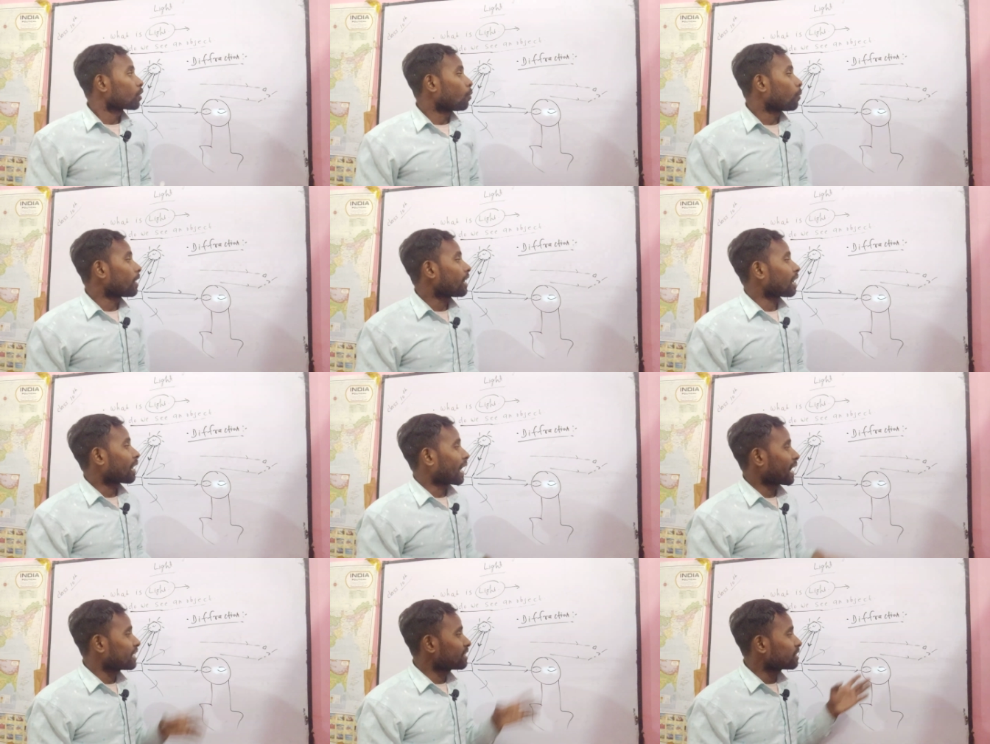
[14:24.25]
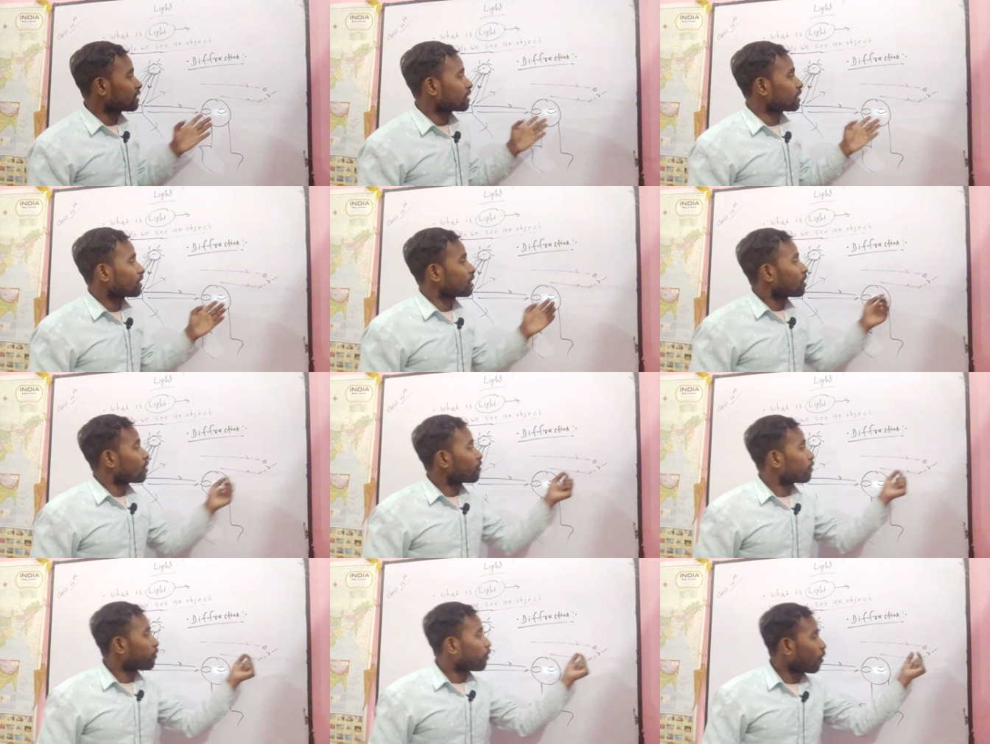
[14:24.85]
When light ray
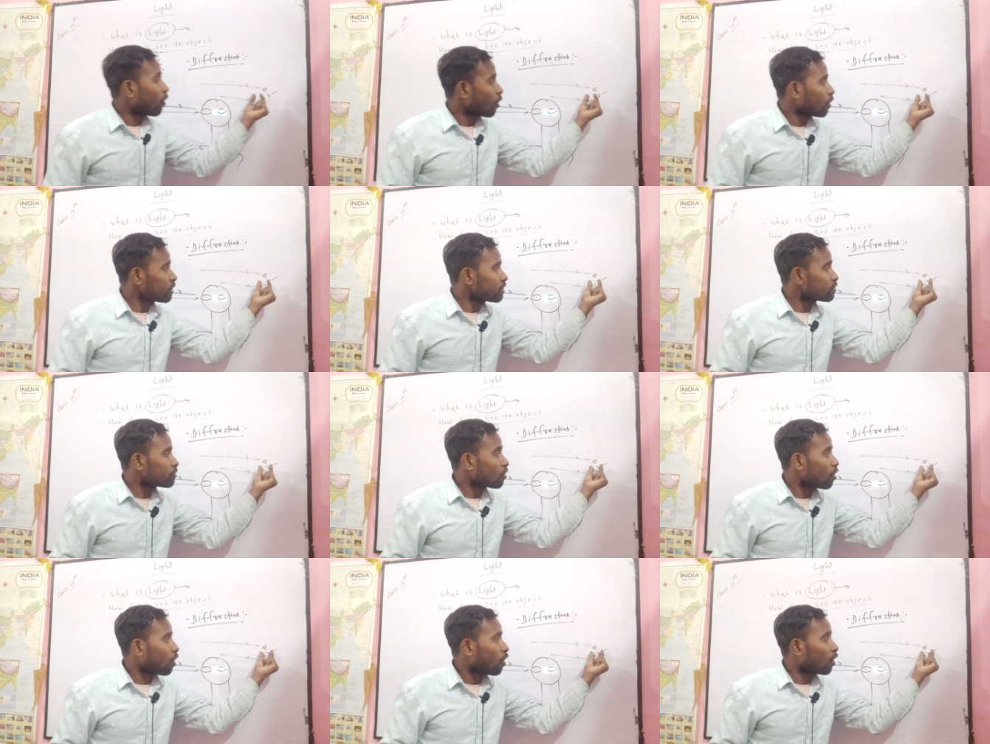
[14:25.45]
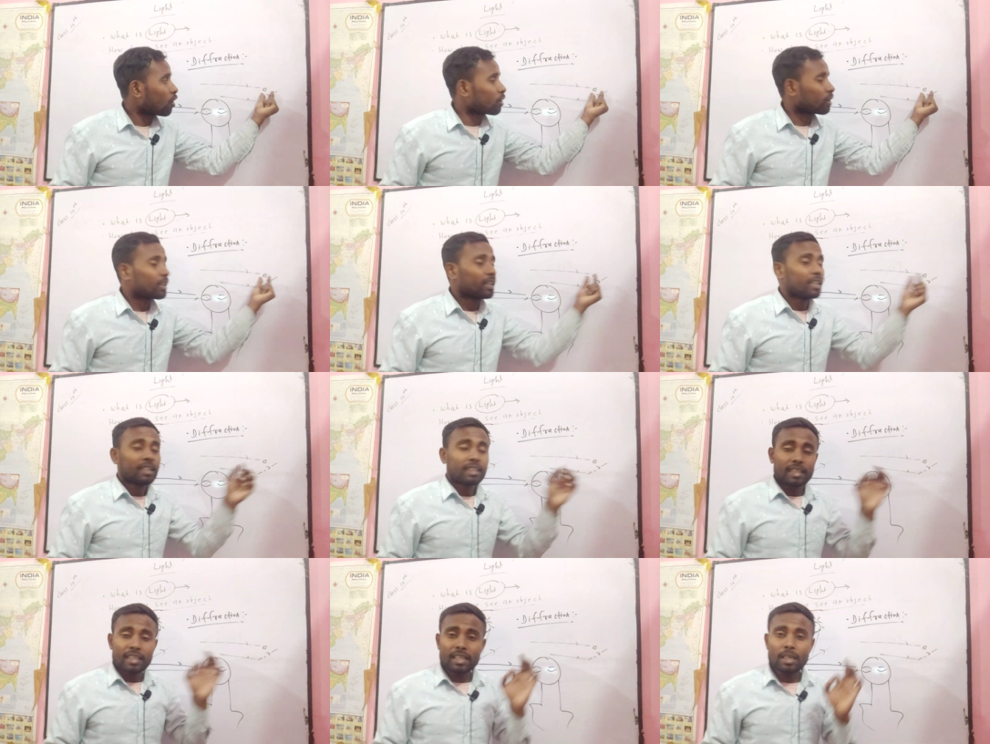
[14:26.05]
falls on
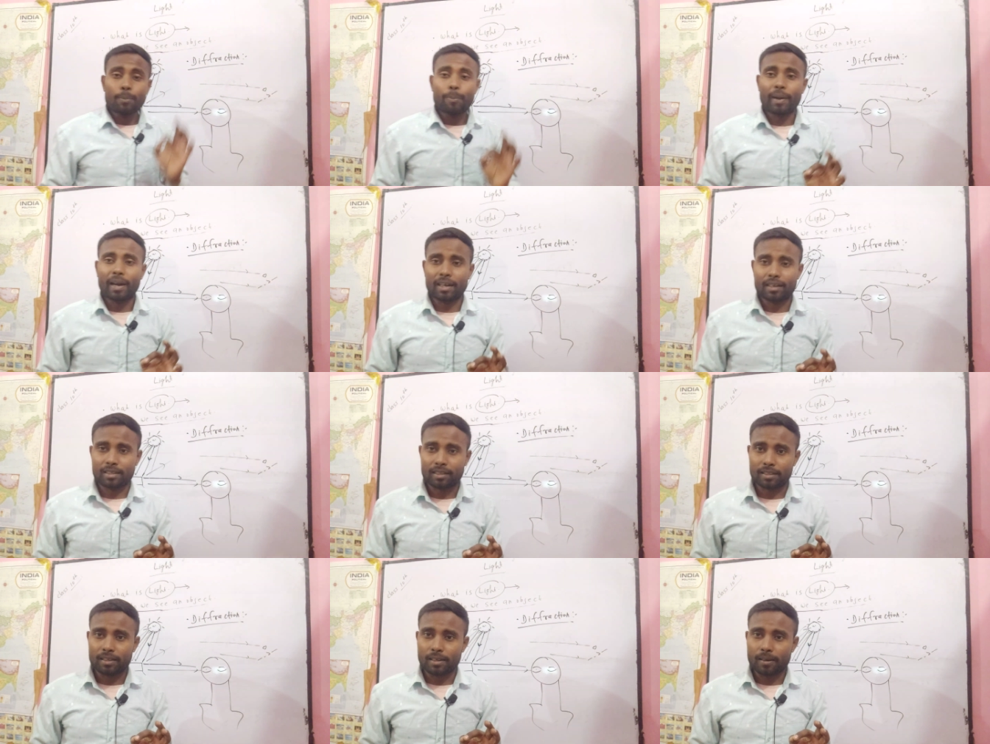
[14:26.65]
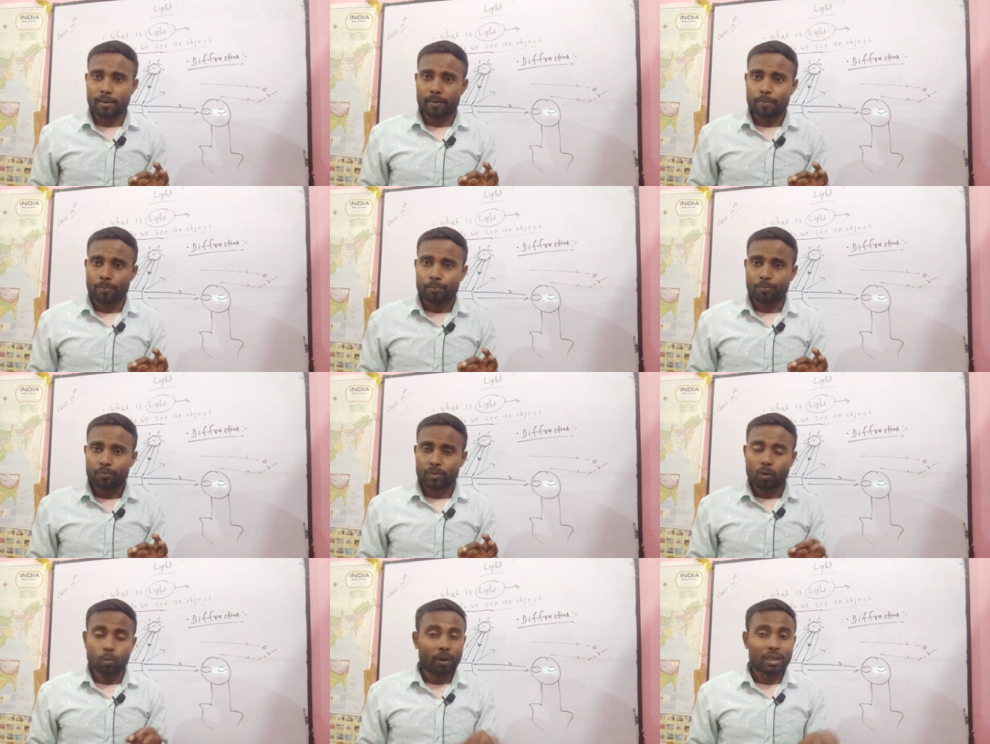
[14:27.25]
teeny particle,
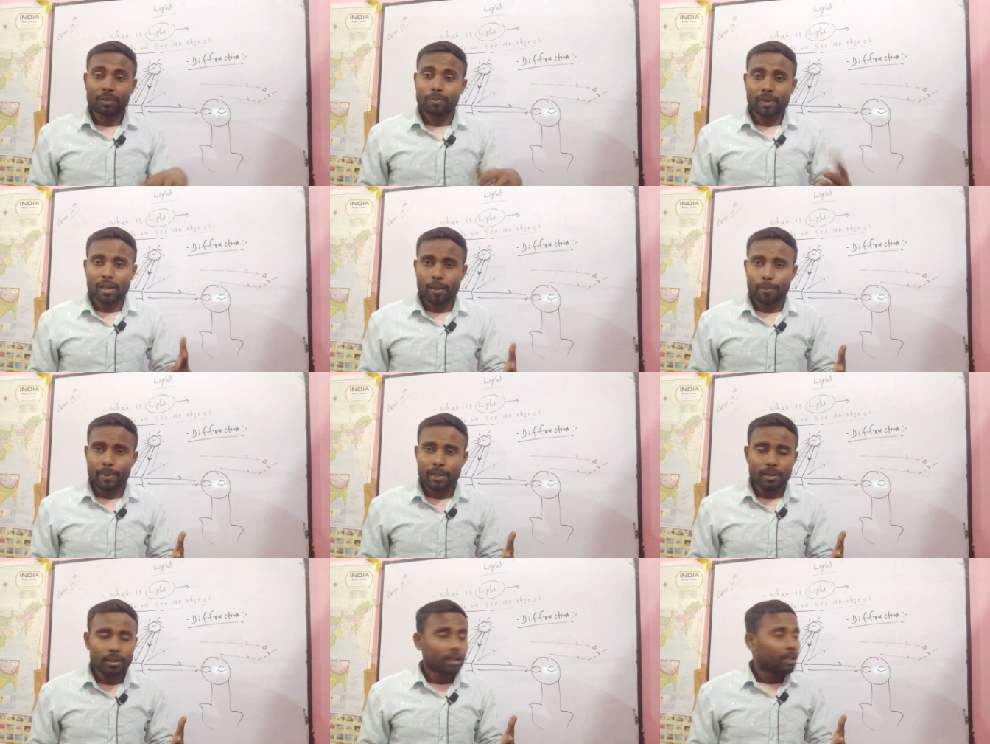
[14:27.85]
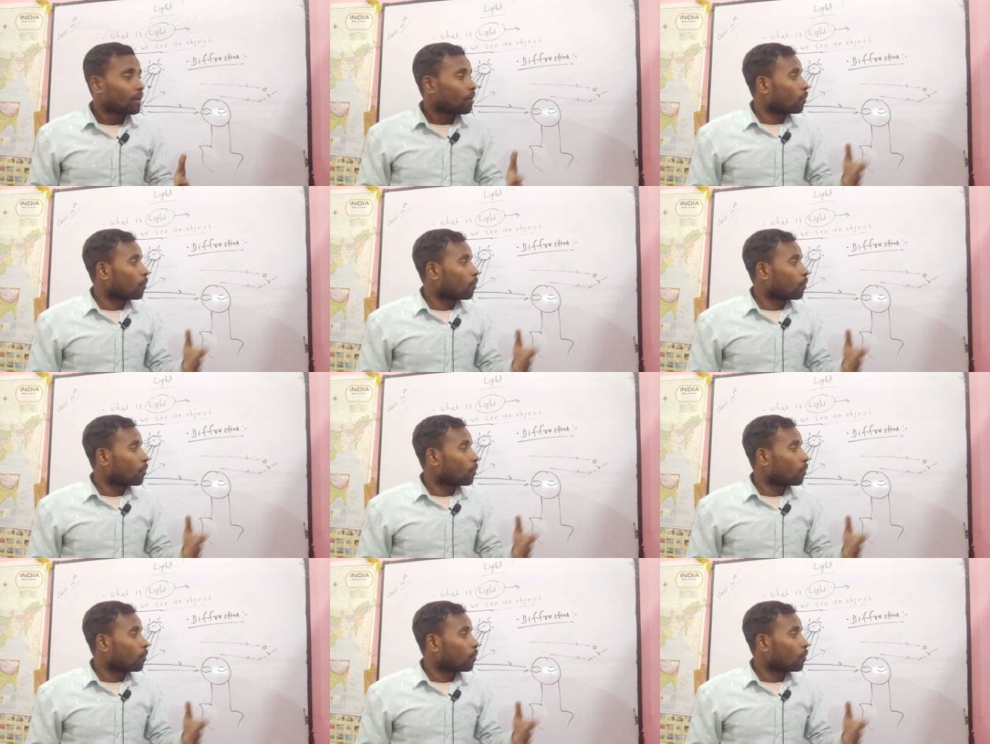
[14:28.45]
what will happen?